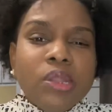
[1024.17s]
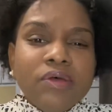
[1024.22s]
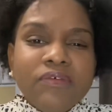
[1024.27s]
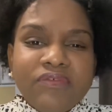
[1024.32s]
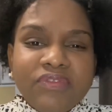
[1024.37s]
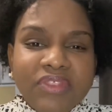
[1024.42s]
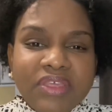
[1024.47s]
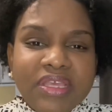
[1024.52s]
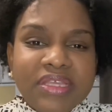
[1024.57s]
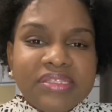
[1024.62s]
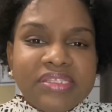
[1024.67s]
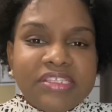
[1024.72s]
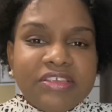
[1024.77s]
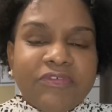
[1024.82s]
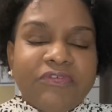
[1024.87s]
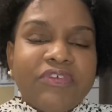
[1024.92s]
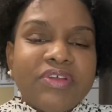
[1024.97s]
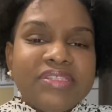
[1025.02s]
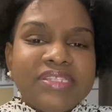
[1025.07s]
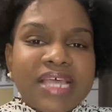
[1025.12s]
of these
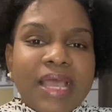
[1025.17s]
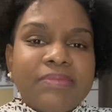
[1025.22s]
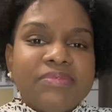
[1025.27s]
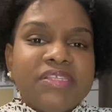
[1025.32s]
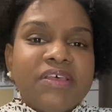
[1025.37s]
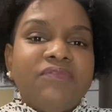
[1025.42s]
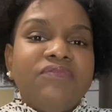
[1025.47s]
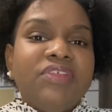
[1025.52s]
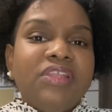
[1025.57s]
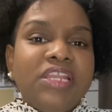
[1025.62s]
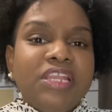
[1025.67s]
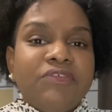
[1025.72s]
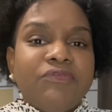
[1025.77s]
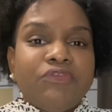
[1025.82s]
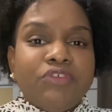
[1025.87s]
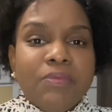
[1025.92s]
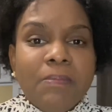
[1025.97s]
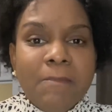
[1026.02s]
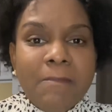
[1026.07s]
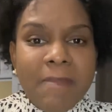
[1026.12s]
different types of delivery
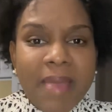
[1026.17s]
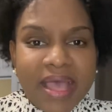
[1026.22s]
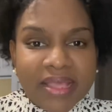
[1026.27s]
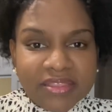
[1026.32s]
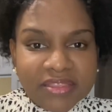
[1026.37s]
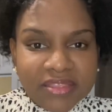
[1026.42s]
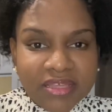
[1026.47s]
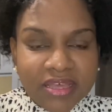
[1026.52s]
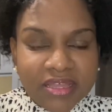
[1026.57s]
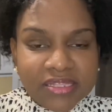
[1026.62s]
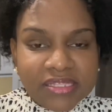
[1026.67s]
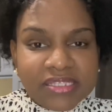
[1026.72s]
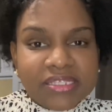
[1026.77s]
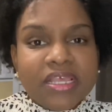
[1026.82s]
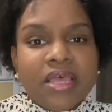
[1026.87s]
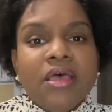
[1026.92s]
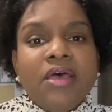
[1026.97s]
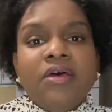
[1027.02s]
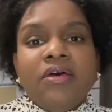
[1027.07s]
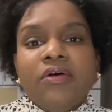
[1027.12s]
methods
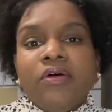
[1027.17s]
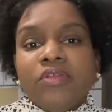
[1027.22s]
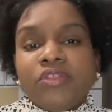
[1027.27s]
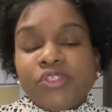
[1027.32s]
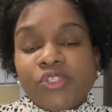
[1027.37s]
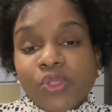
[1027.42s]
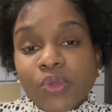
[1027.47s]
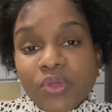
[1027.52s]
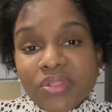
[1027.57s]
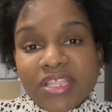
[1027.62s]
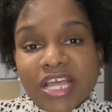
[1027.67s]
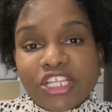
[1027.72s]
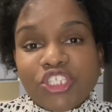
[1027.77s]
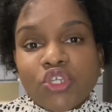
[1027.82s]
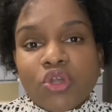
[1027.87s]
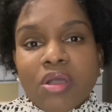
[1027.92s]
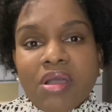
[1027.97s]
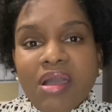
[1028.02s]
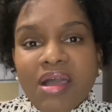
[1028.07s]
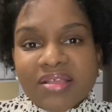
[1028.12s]
so that your
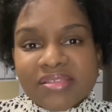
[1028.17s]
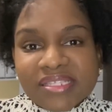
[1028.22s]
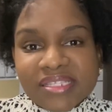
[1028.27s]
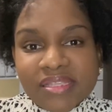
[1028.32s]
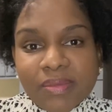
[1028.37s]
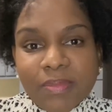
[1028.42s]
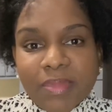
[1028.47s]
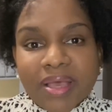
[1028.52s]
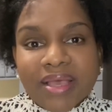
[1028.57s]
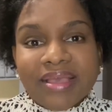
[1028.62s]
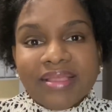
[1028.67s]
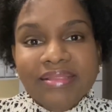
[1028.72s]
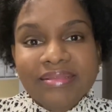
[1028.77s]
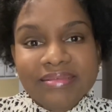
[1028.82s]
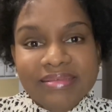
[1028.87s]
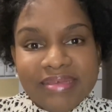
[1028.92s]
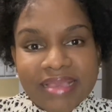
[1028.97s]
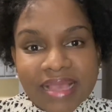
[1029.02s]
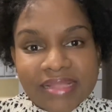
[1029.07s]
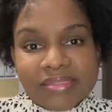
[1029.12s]
customer can
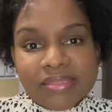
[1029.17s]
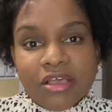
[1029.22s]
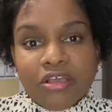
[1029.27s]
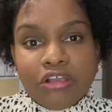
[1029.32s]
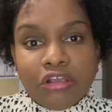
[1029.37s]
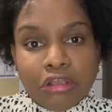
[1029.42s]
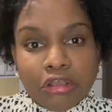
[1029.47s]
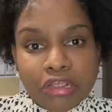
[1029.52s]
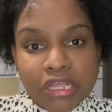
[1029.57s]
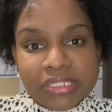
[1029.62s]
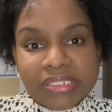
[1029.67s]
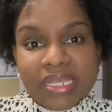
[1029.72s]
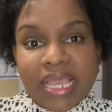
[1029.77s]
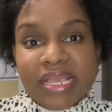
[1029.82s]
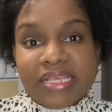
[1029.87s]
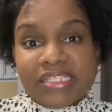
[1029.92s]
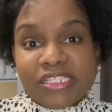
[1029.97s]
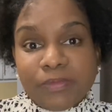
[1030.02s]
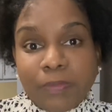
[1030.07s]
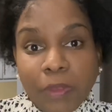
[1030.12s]
get a great
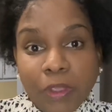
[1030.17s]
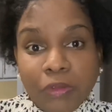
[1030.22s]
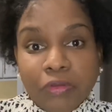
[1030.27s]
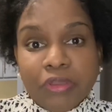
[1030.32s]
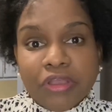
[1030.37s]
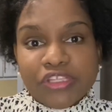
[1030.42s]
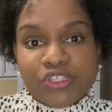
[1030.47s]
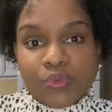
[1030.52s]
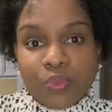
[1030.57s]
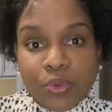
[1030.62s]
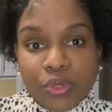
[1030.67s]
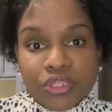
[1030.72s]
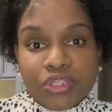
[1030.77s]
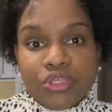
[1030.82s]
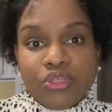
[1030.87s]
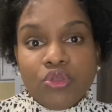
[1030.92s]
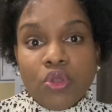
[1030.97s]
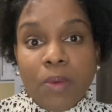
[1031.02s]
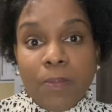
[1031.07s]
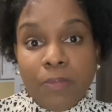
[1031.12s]
experience with
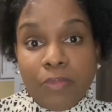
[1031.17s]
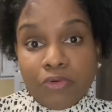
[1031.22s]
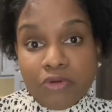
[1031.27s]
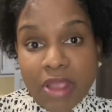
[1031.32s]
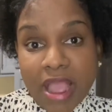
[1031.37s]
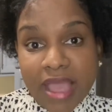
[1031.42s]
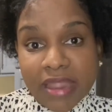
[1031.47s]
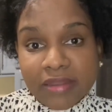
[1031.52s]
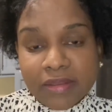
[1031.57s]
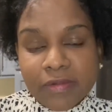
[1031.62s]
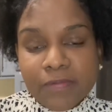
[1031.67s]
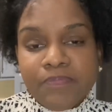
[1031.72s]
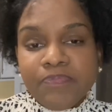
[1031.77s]
your brand.